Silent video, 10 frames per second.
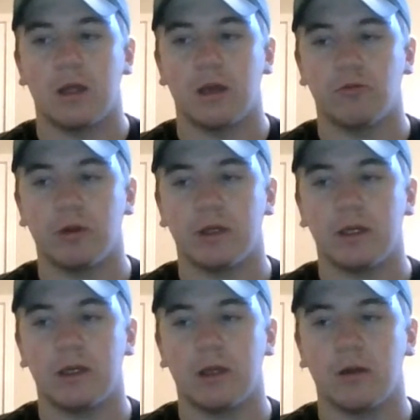it
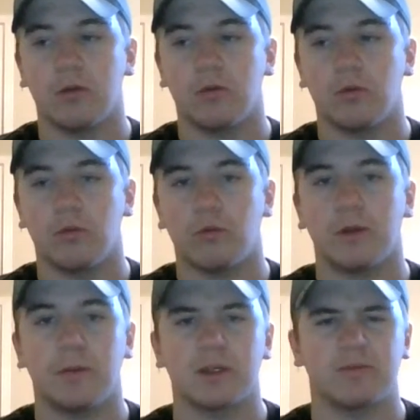really really
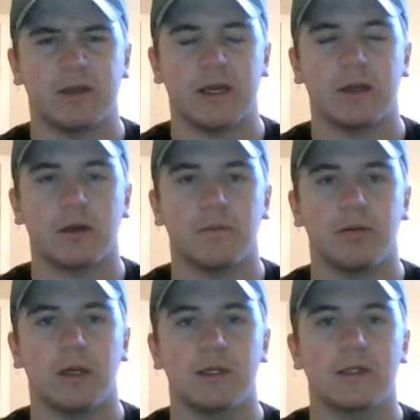puts me at a good
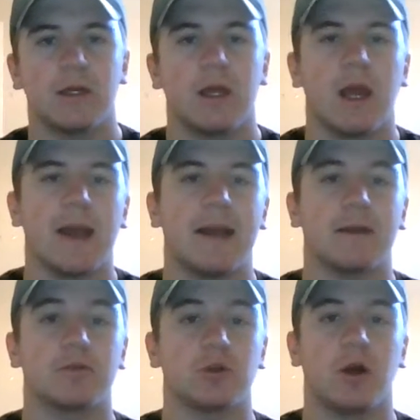place, and
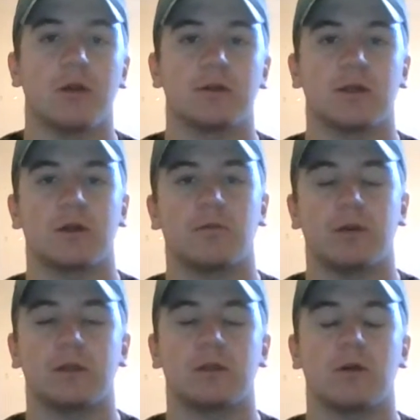I'm sure others at a good
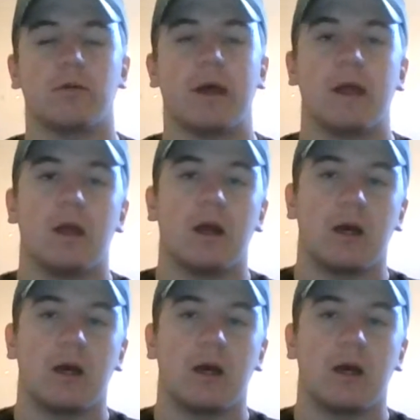place to know that.